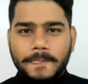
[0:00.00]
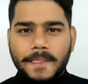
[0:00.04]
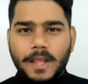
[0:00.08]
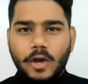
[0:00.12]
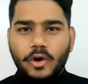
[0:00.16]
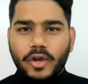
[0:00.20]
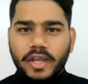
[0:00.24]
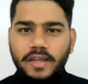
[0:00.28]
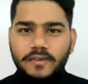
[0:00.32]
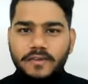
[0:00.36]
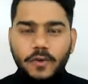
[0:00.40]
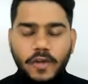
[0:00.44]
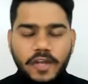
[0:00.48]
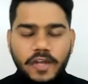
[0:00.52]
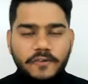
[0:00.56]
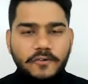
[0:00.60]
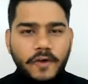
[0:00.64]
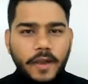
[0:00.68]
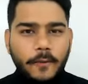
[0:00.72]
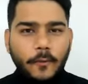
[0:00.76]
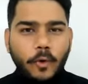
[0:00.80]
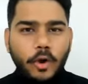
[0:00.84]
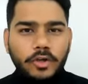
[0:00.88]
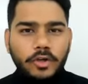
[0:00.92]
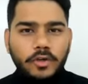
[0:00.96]
Okay, so if I
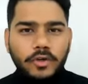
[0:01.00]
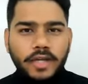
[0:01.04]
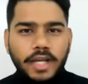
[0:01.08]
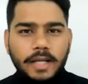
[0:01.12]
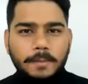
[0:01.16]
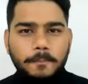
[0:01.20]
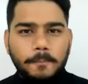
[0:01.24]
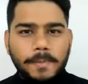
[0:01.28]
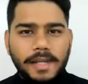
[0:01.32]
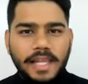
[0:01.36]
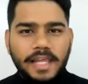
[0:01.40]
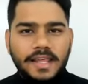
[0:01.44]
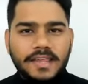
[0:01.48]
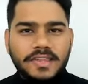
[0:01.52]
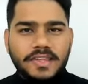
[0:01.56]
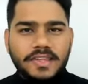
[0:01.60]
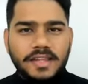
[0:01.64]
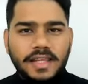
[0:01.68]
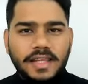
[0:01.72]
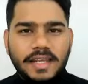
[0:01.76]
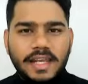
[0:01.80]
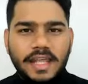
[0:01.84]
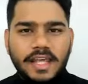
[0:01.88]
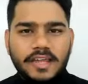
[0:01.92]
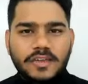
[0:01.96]
want to get placed in
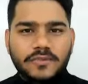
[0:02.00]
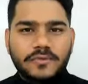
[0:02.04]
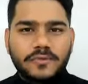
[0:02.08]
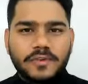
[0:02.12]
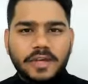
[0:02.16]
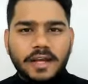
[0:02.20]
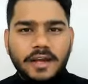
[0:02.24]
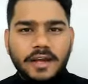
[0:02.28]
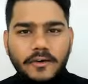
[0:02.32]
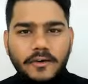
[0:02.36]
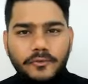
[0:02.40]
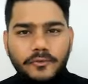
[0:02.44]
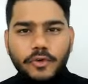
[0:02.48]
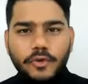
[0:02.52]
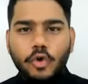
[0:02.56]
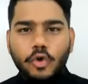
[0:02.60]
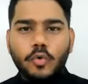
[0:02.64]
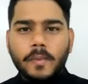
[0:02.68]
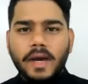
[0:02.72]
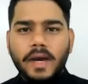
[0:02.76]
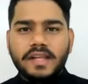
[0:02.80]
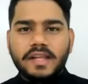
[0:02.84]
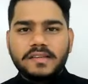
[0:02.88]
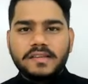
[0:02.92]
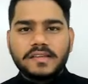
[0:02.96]
the next few
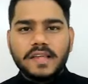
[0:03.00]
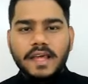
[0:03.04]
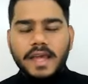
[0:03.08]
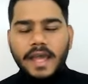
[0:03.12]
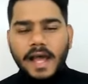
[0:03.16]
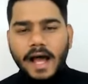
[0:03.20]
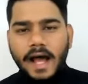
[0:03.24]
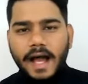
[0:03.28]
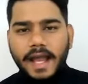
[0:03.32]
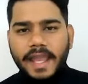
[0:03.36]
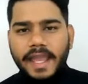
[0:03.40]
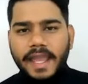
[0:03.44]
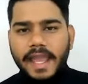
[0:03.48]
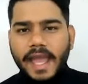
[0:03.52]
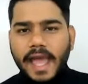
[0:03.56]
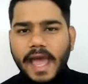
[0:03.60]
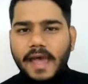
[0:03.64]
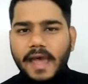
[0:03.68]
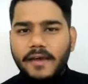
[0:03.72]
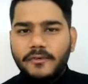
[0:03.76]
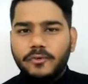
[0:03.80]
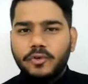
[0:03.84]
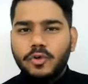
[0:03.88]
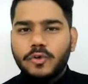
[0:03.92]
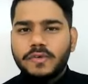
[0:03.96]
months, I
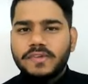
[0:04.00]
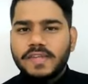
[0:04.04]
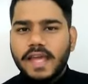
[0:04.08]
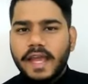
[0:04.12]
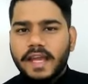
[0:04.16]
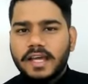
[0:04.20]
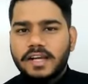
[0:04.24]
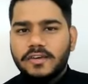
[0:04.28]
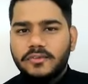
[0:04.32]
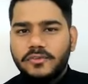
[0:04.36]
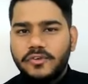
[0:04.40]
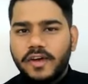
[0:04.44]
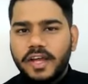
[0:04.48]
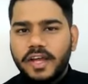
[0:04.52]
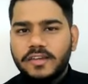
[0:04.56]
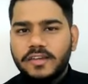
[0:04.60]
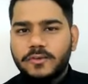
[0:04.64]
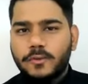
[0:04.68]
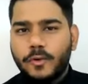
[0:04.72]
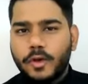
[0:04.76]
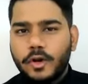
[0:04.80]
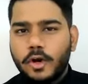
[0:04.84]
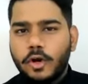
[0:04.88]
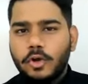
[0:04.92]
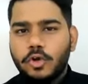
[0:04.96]
have to sacrifice
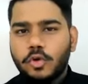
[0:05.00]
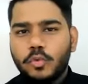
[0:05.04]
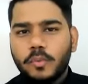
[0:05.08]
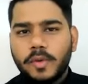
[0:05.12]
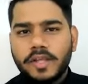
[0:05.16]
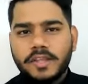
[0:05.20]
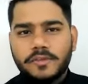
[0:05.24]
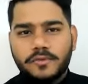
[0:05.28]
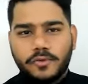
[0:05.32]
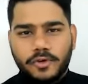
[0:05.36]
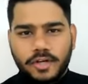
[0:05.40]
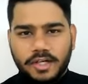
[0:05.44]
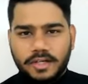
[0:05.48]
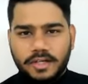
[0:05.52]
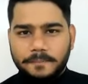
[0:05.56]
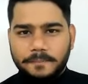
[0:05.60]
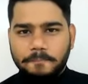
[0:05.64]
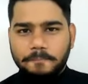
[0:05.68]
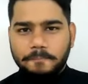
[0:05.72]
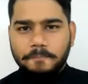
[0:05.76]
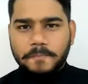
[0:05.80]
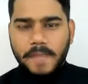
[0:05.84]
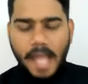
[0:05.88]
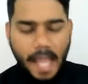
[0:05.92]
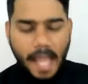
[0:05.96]
1 or 2 months for it.
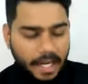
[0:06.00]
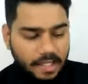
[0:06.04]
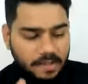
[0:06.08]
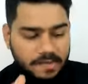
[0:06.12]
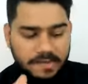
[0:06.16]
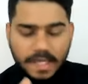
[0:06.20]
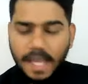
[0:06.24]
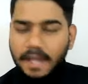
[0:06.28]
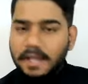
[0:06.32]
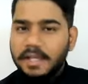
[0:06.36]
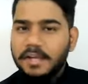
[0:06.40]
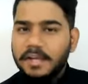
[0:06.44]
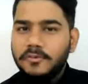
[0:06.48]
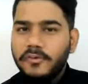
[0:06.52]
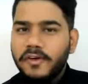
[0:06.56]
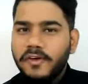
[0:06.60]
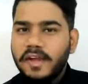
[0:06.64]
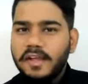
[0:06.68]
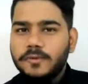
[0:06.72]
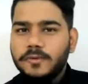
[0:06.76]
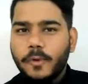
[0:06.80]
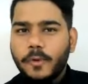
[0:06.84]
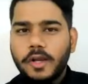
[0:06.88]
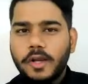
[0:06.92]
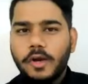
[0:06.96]
I
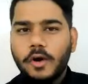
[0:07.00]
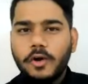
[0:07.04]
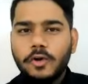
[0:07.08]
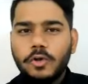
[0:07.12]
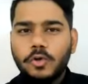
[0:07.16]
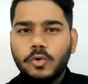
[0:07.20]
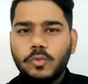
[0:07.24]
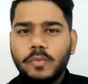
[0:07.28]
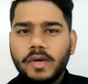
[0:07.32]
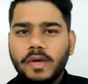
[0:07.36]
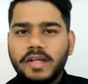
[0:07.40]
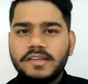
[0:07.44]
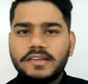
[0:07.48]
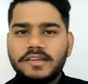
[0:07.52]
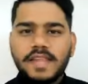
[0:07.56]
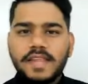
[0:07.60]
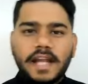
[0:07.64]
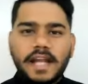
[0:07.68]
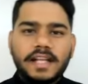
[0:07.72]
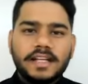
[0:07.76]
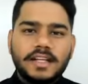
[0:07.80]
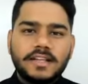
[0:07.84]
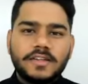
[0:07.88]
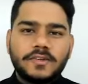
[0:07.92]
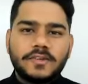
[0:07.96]
sacrifice 1 or 2 months.
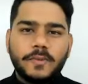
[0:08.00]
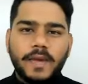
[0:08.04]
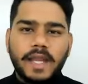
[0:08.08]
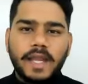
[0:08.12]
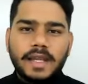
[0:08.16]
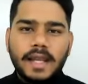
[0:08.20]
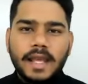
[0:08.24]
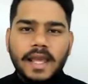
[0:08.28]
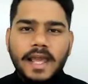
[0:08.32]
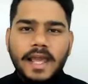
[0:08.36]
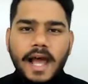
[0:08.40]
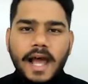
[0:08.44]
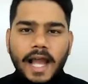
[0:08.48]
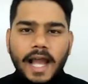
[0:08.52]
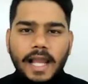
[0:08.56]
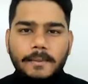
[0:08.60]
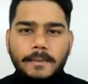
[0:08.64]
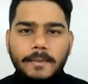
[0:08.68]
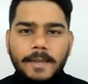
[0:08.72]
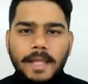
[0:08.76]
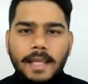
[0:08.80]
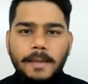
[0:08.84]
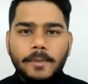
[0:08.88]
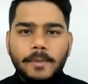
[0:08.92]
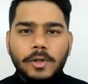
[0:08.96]
That is when I'll
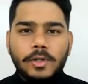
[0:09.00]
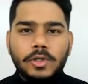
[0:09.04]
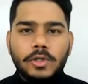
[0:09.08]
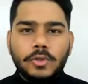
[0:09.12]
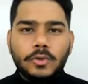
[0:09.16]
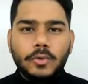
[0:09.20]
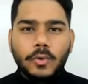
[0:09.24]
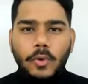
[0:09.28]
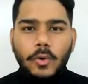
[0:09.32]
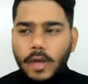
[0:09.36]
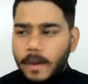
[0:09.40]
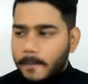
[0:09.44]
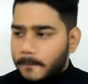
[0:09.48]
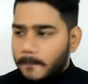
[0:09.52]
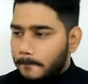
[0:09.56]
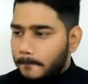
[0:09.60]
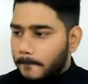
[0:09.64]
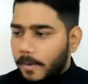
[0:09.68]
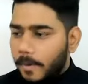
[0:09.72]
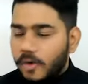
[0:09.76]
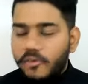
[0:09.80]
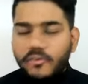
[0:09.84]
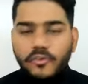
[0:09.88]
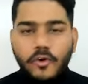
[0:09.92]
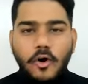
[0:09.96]
be able to
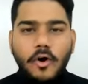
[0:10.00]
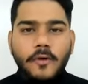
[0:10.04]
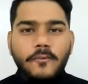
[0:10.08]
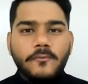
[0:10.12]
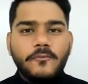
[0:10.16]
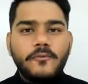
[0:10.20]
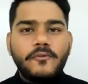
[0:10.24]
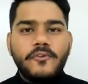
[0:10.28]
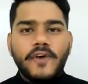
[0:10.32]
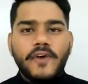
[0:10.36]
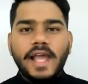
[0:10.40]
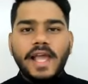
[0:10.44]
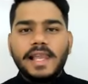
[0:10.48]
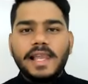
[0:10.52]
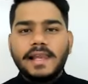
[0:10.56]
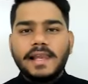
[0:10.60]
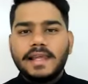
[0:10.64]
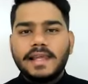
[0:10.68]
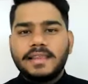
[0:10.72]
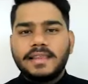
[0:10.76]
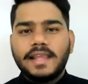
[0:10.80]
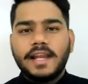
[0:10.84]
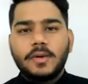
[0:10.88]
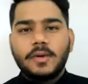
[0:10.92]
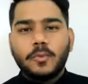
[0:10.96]
perform well
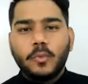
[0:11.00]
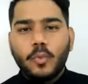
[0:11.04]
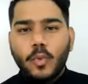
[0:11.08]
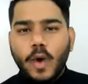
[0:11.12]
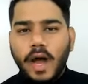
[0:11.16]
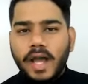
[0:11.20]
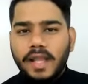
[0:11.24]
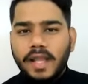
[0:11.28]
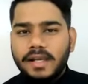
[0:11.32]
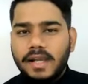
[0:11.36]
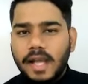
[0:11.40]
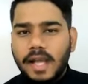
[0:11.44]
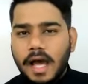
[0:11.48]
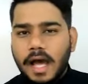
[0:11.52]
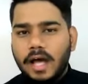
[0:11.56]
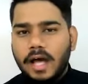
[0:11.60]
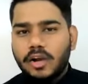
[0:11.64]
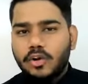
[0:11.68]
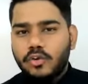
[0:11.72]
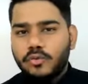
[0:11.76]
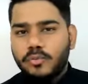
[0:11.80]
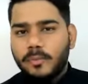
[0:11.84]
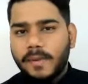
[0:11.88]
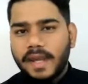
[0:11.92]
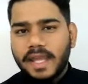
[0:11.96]
in that 1 hour
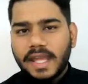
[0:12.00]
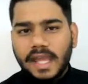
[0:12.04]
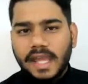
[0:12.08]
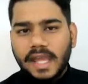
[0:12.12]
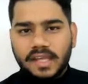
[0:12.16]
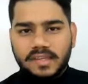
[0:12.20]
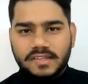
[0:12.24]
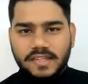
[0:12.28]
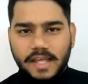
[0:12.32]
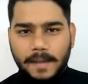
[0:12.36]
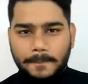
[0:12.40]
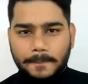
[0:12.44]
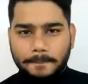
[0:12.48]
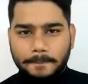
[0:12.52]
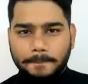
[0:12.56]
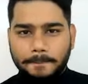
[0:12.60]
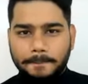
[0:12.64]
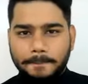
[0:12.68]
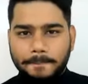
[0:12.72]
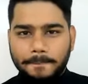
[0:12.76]
of my exam.